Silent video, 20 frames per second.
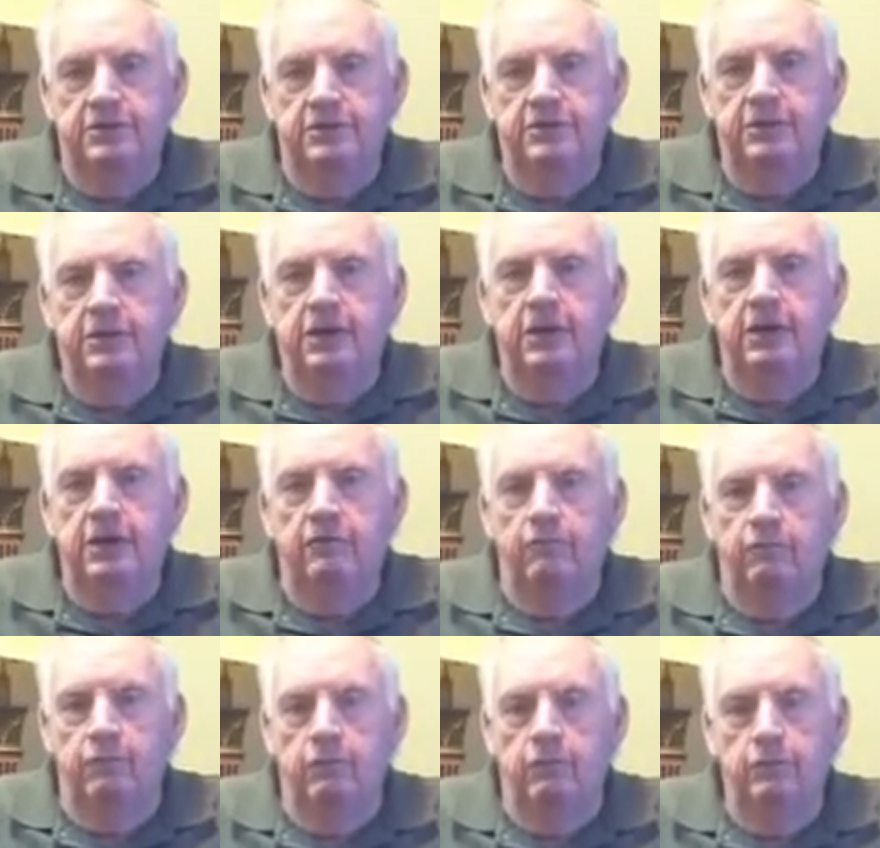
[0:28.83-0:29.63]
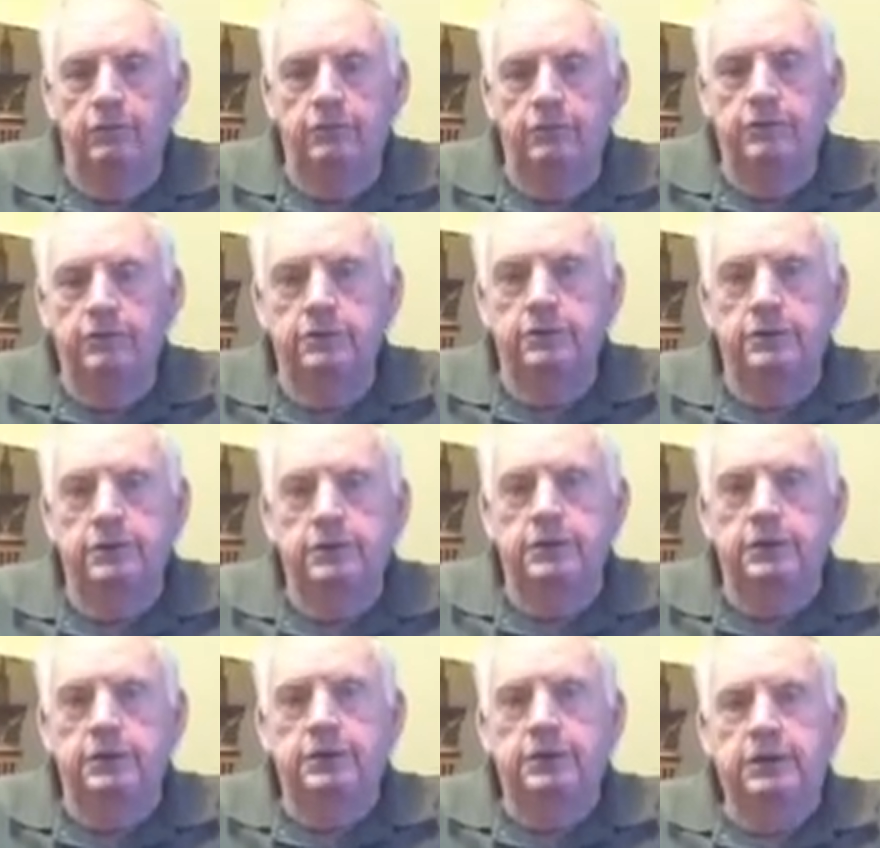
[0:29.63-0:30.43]
in California
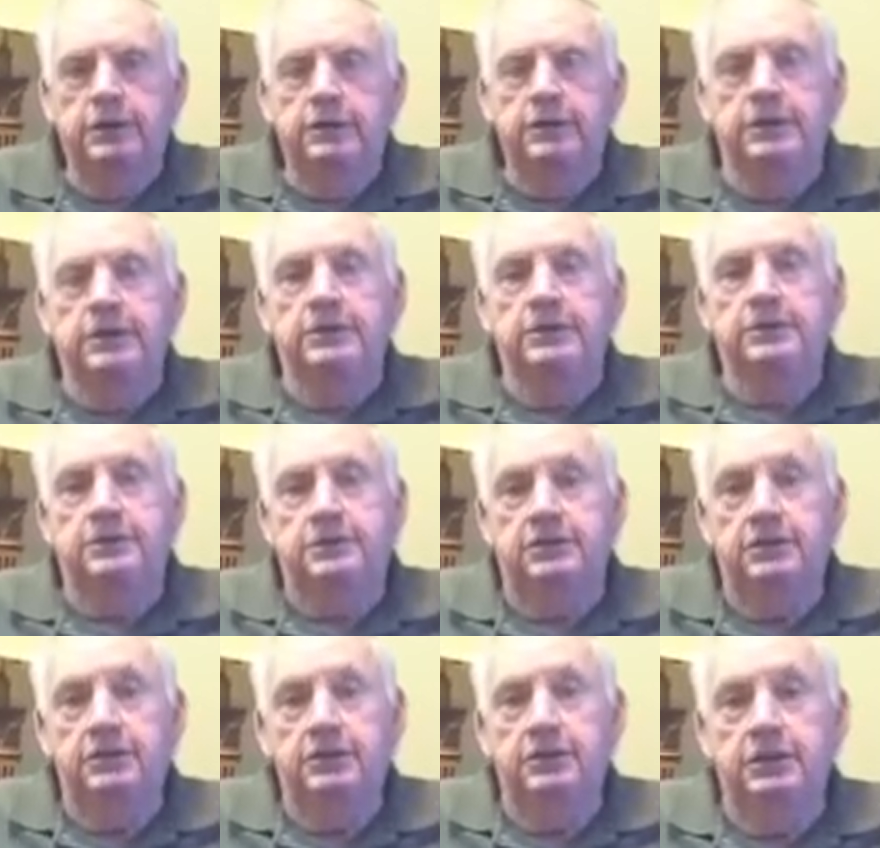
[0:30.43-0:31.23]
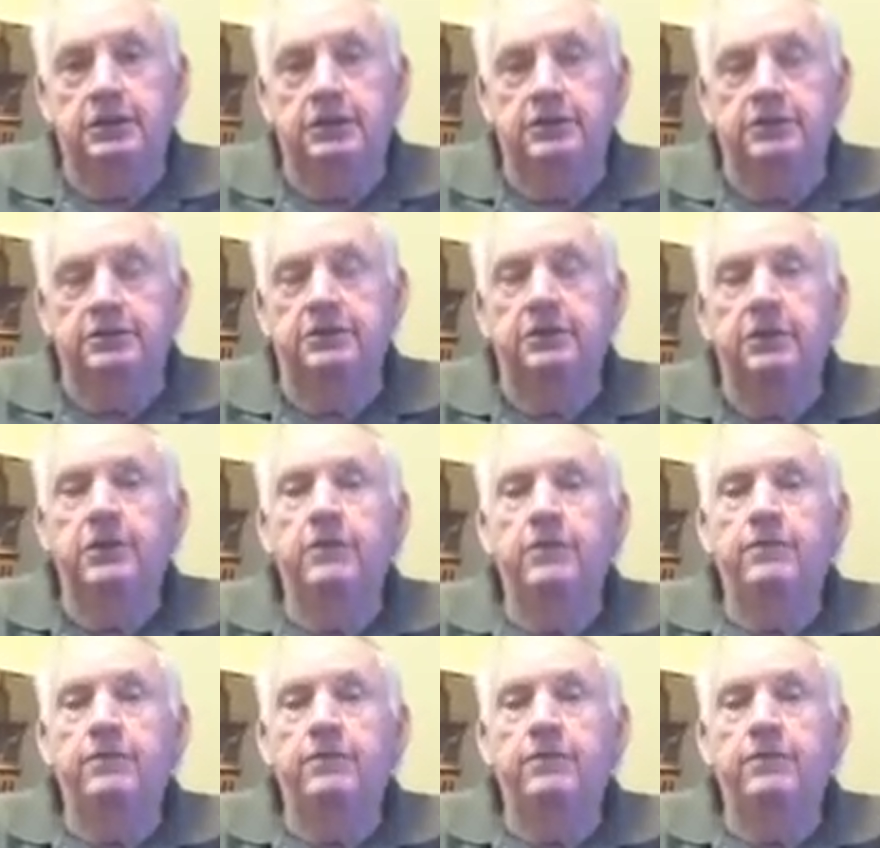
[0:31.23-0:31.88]
that says